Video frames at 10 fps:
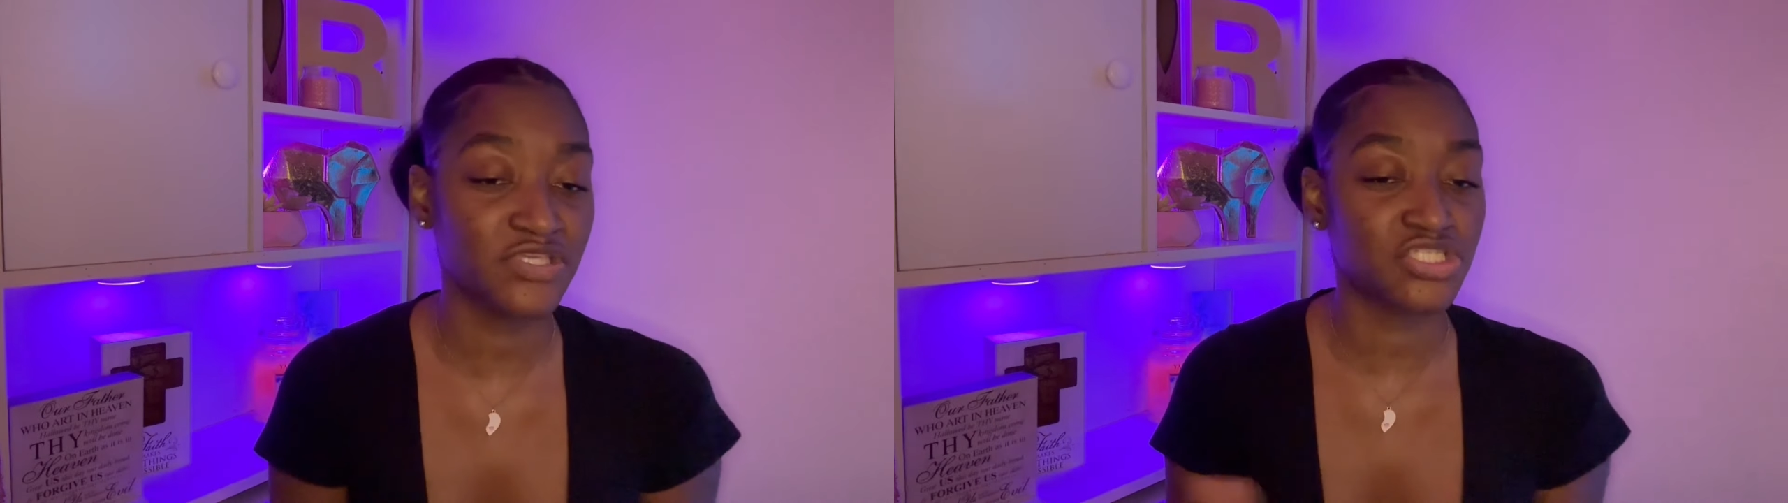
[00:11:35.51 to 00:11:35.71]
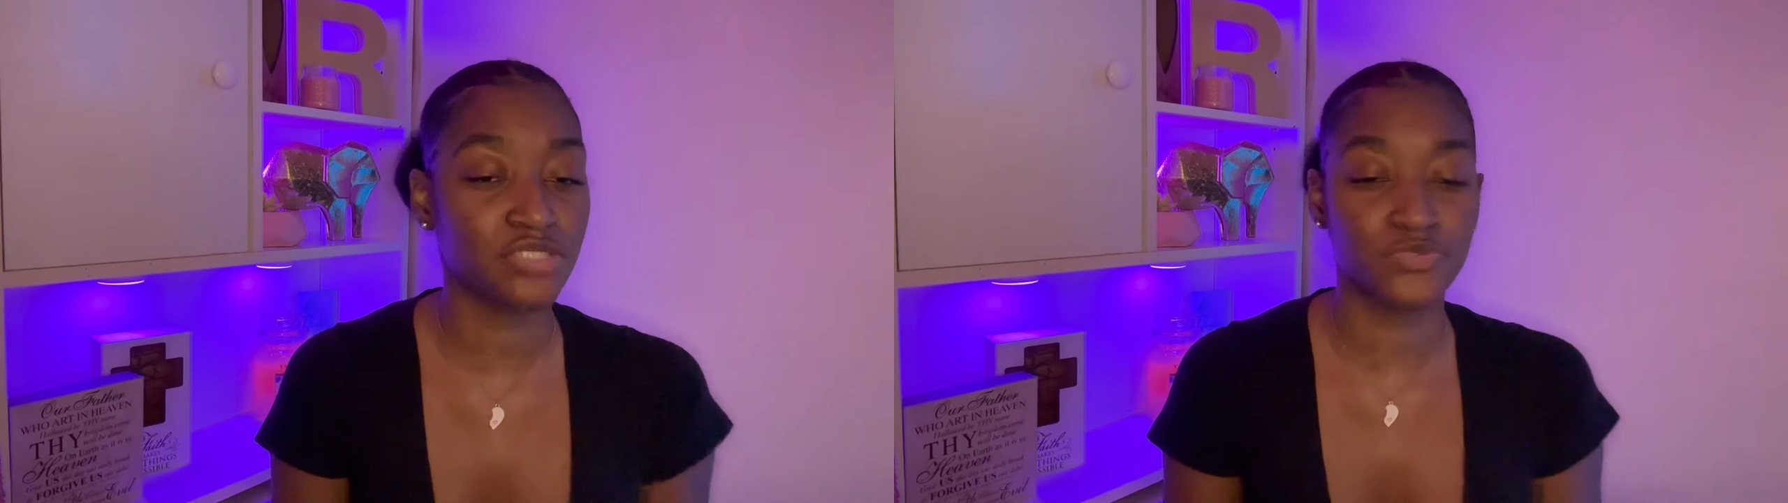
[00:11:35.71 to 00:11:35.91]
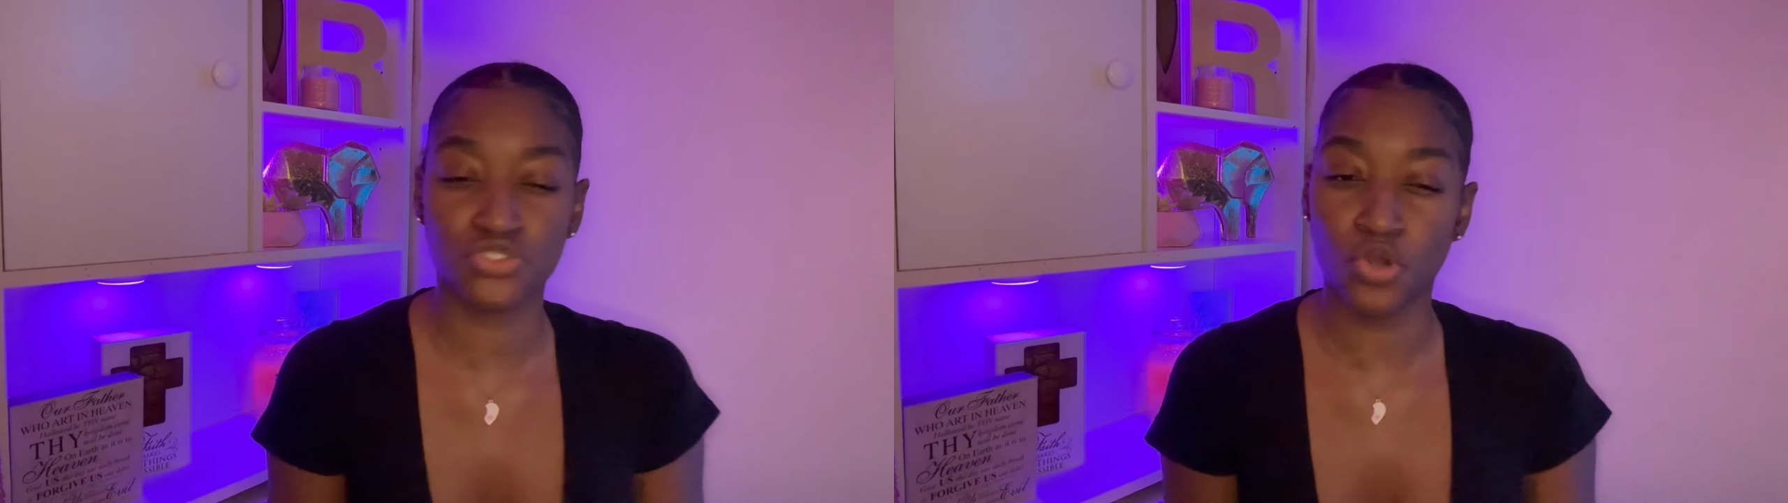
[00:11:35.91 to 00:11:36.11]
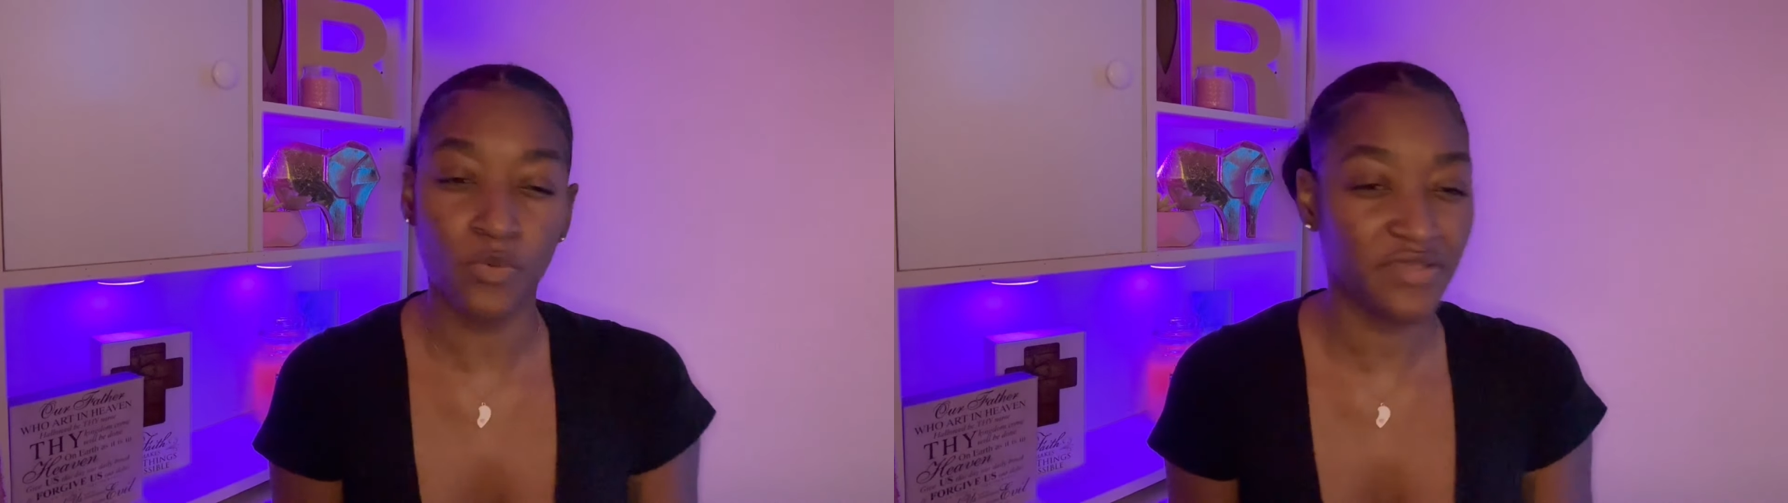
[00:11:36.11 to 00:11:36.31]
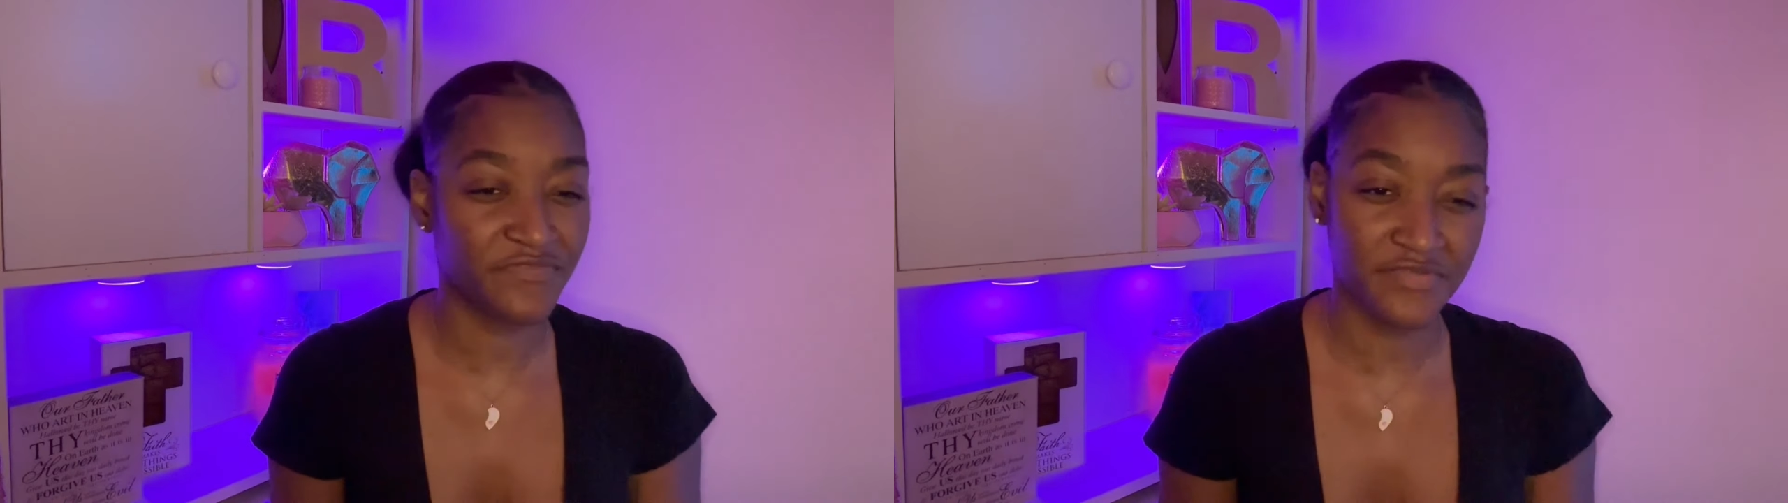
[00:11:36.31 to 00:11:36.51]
she was going for